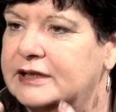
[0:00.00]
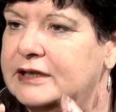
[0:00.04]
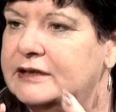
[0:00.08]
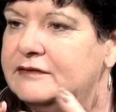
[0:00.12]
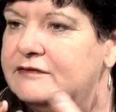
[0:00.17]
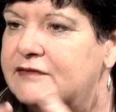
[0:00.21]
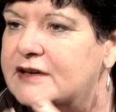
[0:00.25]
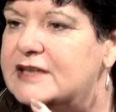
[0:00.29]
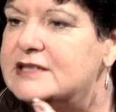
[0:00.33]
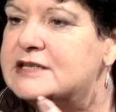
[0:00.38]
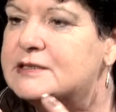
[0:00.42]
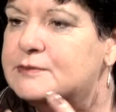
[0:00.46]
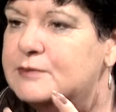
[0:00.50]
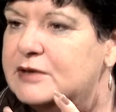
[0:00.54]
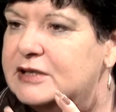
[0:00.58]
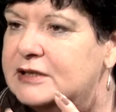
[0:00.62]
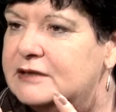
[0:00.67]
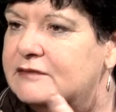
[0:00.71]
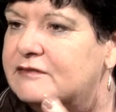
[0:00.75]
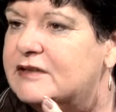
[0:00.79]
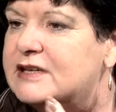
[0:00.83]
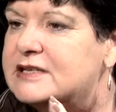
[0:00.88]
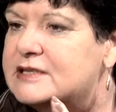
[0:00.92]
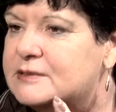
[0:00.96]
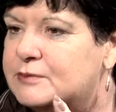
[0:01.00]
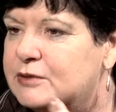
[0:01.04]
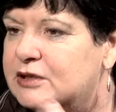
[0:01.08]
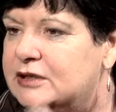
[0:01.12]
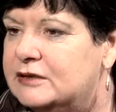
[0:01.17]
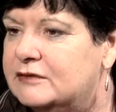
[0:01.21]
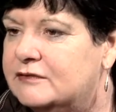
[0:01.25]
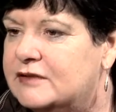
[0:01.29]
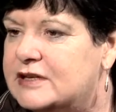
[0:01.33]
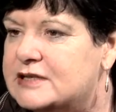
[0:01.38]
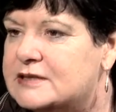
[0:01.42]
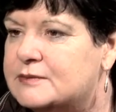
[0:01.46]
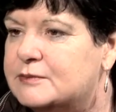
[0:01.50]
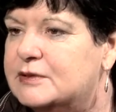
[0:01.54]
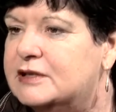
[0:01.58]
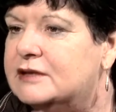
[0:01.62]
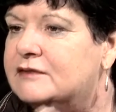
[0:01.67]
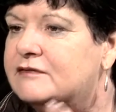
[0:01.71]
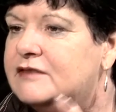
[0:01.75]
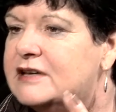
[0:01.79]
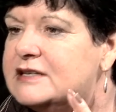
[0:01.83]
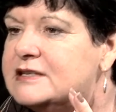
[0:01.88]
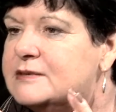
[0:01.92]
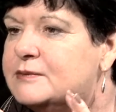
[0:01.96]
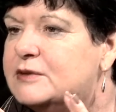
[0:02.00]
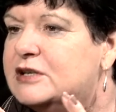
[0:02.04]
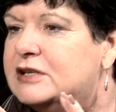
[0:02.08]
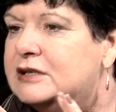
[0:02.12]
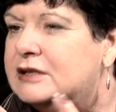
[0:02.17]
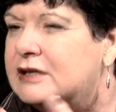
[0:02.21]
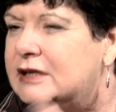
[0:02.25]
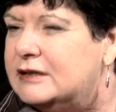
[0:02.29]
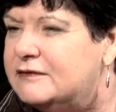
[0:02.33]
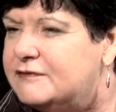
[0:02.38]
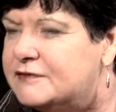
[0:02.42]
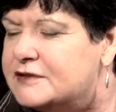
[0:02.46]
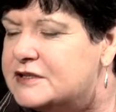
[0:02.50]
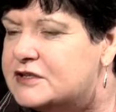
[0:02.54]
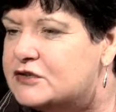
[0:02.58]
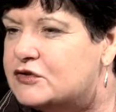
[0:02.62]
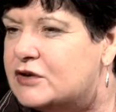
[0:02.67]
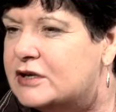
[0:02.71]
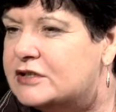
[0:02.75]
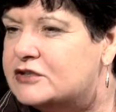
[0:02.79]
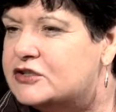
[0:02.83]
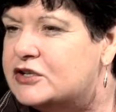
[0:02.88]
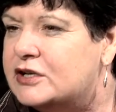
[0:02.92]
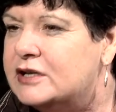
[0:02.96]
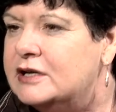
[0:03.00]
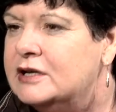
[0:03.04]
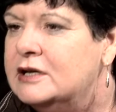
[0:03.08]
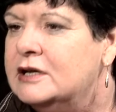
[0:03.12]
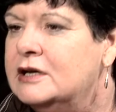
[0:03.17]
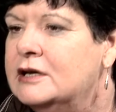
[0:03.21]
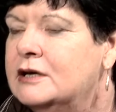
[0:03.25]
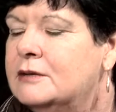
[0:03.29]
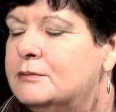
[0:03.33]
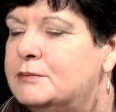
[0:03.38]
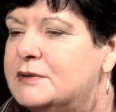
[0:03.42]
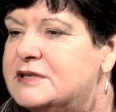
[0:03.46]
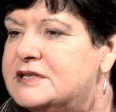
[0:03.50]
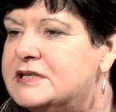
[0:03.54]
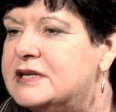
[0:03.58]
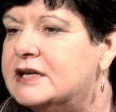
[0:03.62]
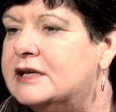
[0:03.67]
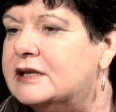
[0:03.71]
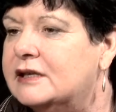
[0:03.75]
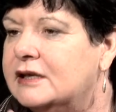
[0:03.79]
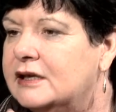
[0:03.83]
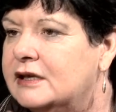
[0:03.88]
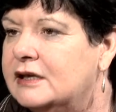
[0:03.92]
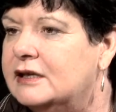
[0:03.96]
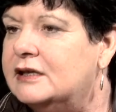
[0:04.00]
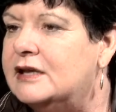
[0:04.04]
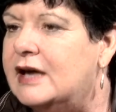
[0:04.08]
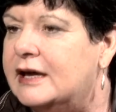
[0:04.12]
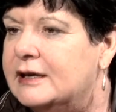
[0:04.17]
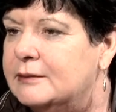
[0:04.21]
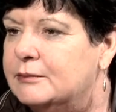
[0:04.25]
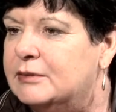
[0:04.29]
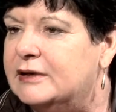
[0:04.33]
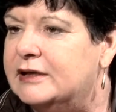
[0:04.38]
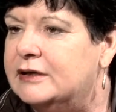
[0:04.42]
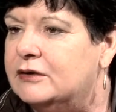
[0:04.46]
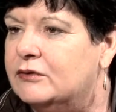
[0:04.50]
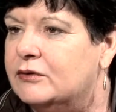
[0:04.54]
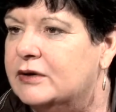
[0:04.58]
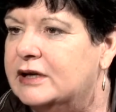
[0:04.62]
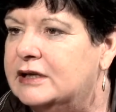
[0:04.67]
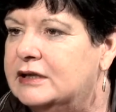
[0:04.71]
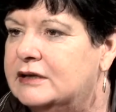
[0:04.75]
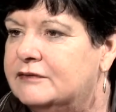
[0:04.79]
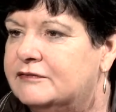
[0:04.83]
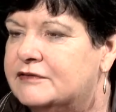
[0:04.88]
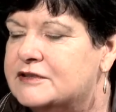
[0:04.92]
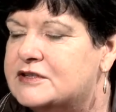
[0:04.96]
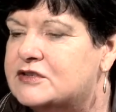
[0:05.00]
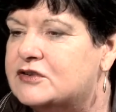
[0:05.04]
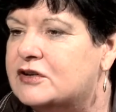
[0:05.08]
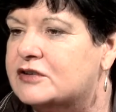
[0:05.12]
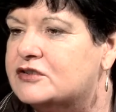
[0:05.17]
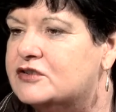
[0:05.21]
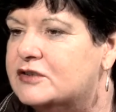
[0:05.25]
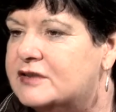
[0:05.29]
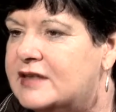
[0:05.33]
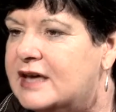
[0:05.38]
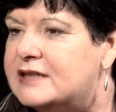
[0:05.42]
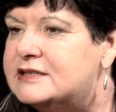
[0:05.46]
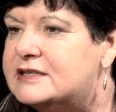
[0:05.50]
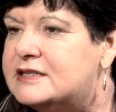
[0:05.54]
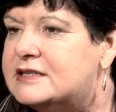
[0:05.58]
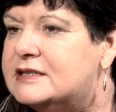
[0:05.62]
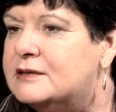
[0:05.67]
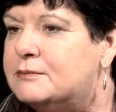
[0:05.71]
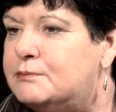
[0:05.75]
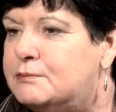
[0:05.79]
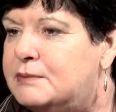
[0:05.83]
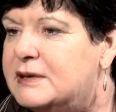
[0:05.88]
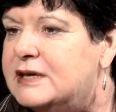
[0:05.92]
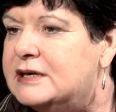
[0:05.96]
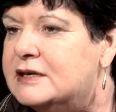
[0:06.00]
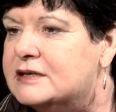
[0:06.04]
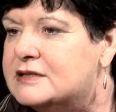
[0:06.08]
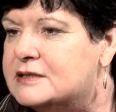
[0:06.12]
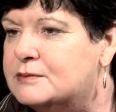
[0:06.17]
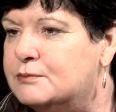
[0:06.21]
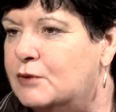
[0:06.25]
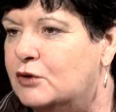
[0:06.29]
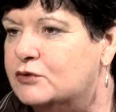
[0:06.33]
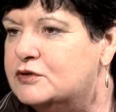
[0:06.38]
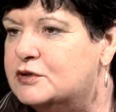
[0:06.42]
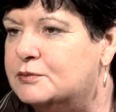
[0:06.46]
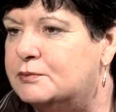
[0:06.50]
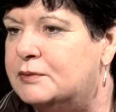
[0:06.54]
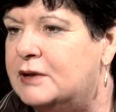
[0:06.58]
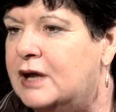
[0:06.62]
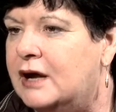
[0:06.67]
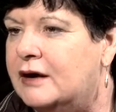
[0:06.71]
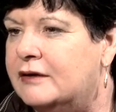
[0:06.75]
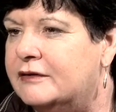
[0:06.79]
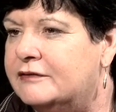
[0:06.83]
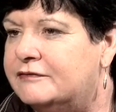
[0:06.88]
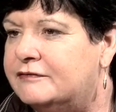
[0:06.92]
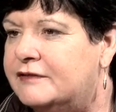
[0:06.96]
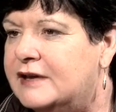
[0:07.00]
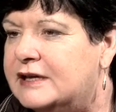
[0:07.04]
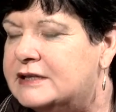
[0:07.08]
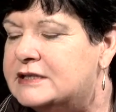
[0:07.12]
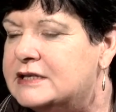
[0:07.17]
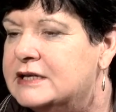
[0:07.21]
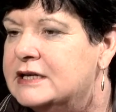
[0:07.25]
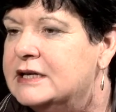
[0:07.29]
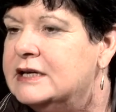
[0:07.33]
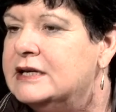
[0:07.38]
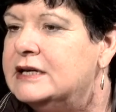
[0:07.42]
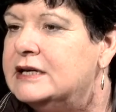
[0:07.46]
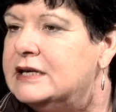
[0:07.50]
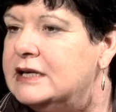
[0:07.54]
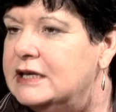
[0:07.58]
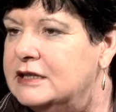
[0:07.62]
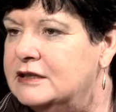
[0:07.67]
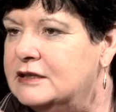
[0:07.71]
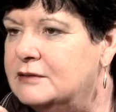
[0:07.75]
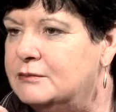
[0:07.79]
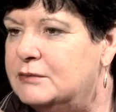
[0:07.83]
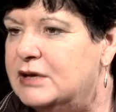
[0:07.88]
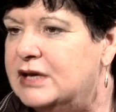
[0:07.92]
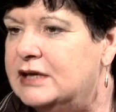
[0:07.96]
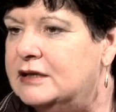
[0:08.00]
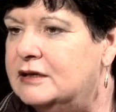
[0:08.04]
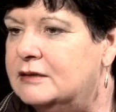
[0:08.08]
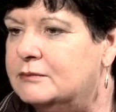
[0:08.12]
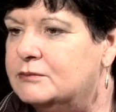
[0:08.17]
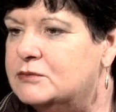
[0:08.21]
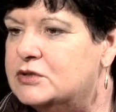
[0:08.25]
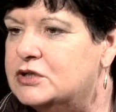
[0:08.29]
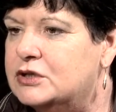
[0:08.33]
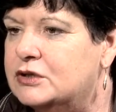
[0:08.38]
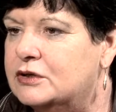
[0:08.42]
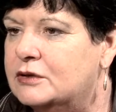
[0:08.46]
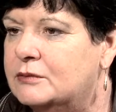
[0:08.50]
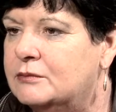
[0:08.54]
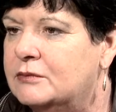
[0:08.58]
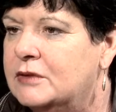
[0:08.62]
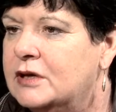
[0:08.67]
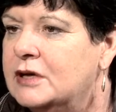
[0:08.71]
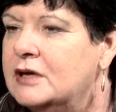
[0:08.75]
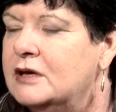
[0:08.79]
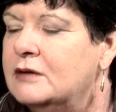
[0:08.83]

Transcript: Investment, investment, investment. Investment in infrastructure, particularly enabling green infrastructure. That's the biggest multiplier effect in the medium term.